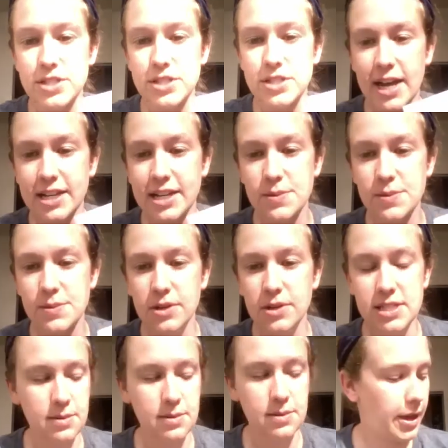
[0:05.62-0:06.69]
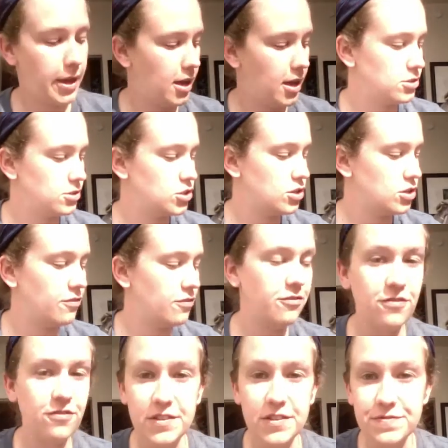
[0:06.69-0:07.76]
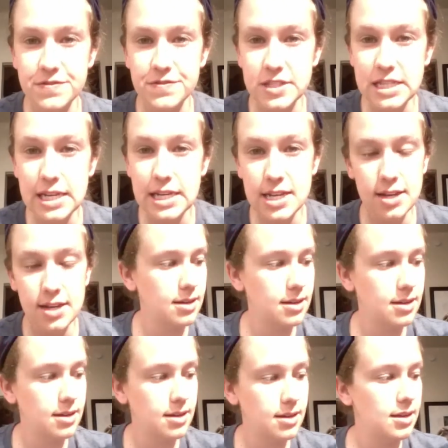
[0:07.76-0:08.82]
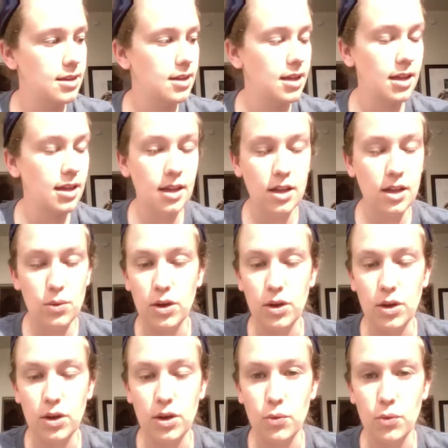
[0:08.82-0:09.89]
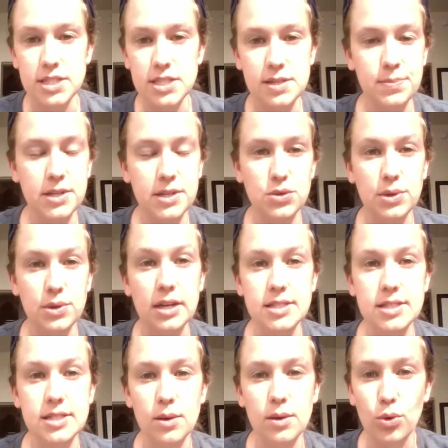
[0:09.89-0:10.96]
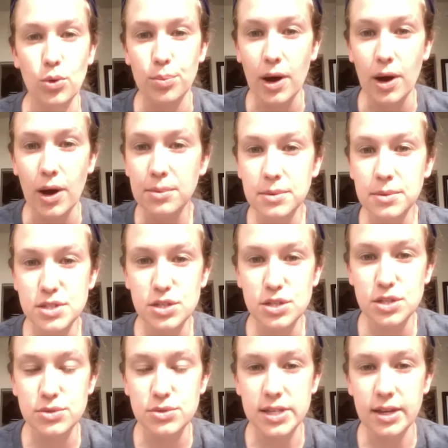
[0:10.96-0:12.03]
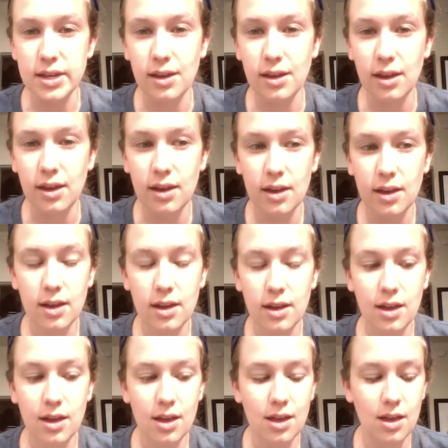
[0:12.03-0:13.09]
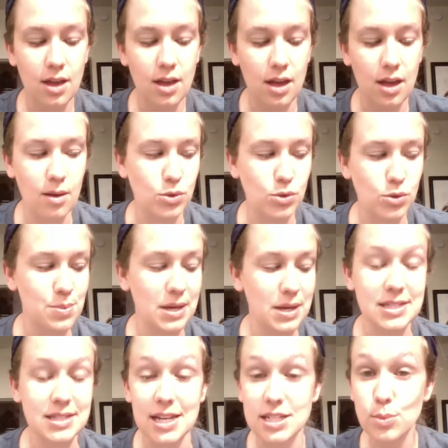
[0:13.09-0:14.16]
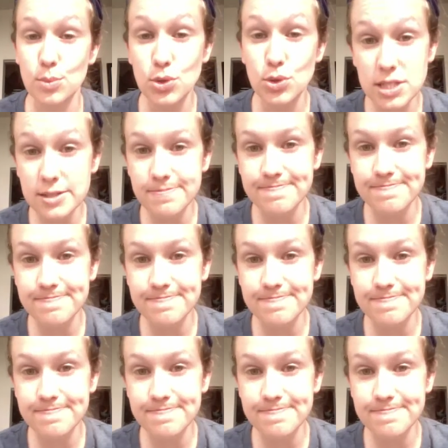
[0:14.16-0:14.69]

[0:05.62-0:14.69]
textbooks to page 50. We're going to be doing some word problems using multiplying decimals,